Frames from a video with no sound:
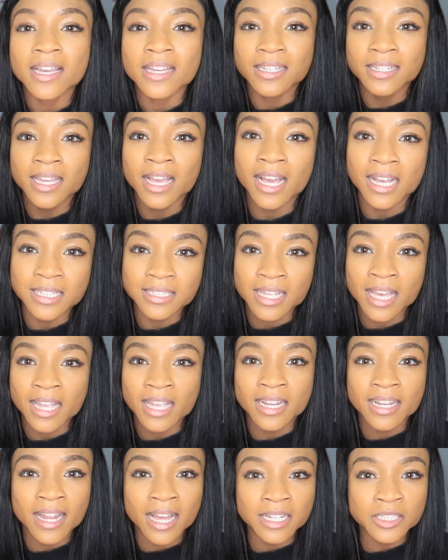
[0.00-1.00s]
Yes, I
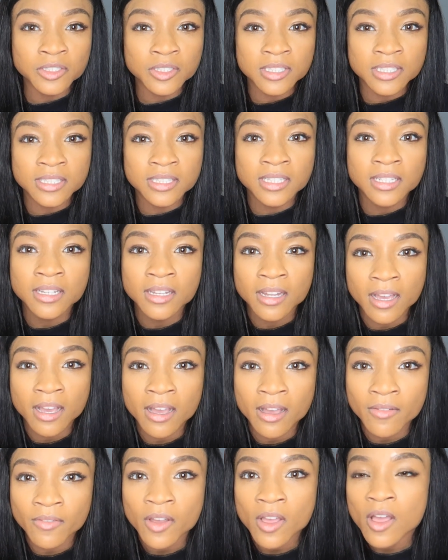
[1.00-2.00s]
cannot stress this
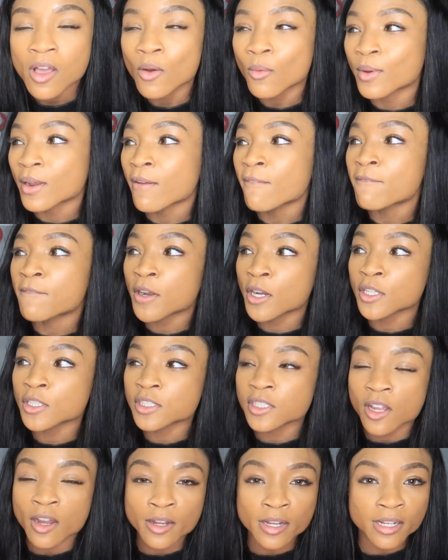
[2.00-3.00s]
enough. When I
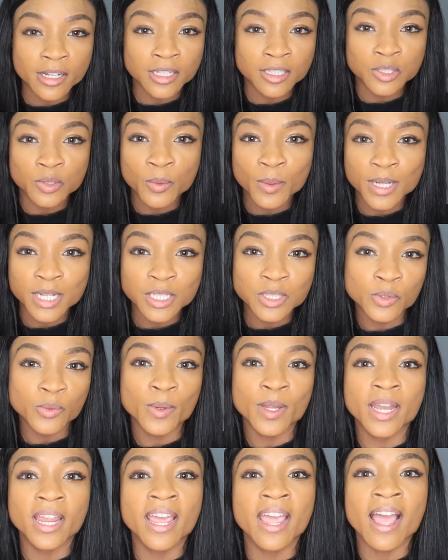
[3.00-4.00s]
first started in
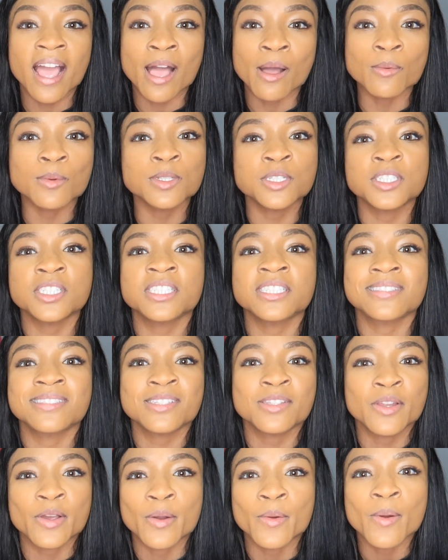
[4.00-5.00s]
2020, I was just,
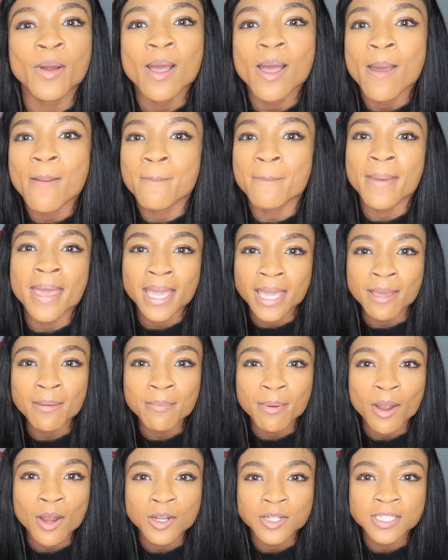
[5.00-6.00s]
you know,
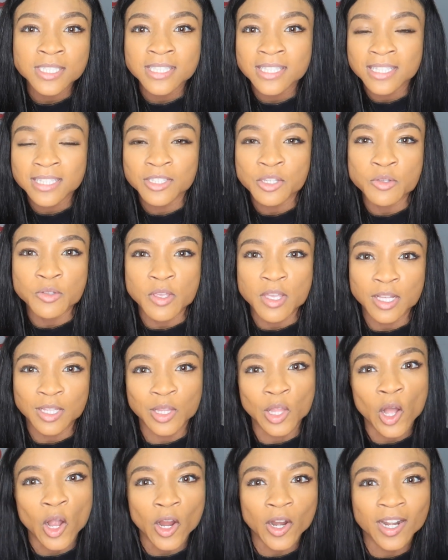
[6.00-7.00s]
making purchases using
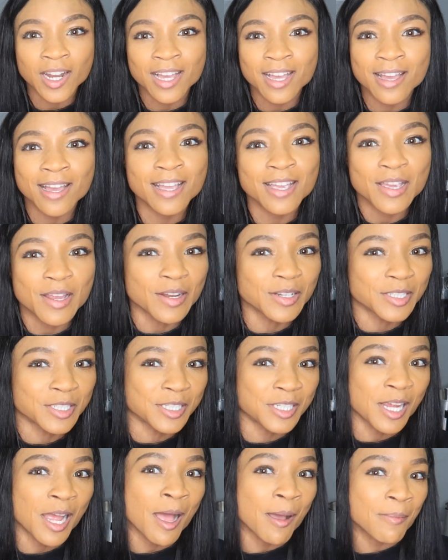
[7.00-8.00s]
Klarna,
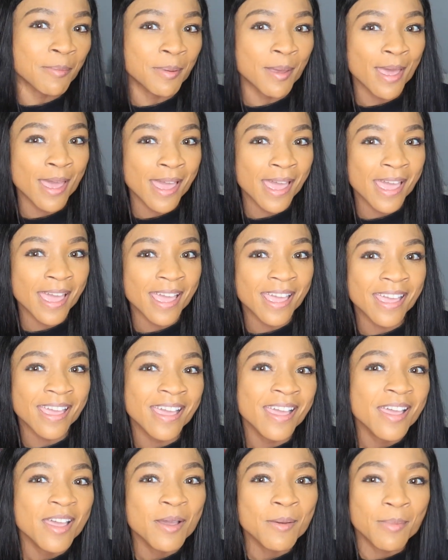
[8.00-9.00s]
Shop
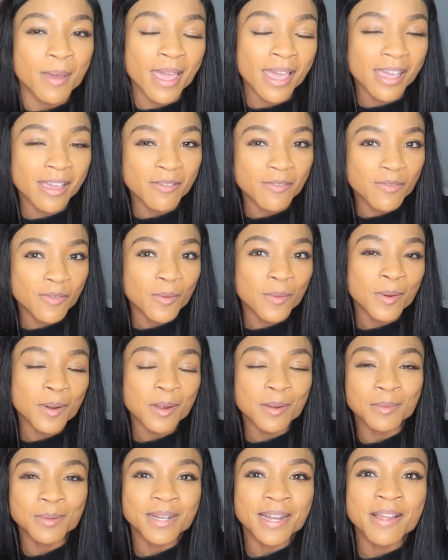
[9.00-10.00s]
Pay, paying
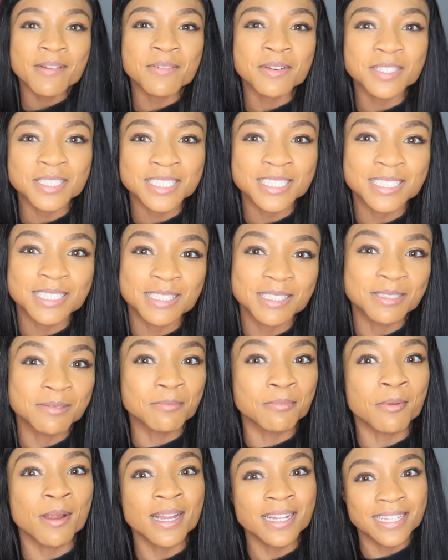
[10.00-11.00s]
for whatever, just to
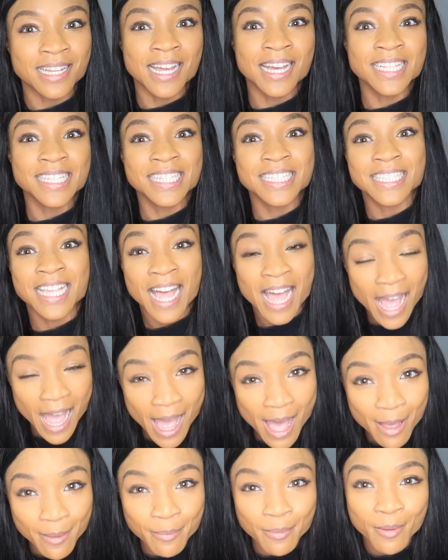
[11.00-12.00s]
break down these
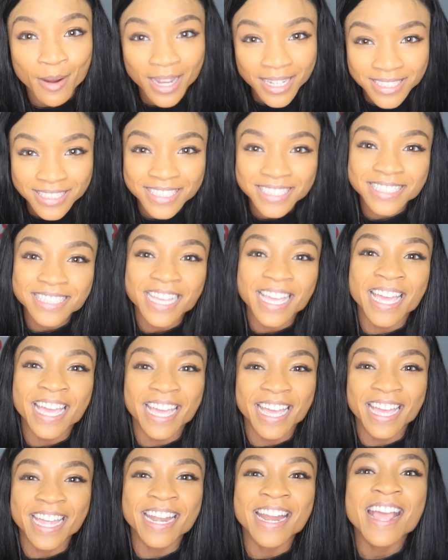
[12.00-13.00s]
high prices,
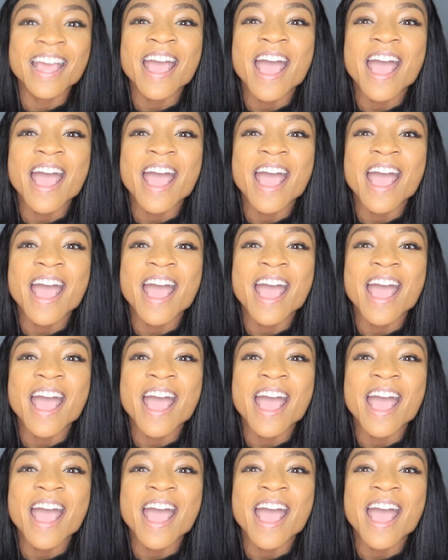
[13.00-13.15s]
and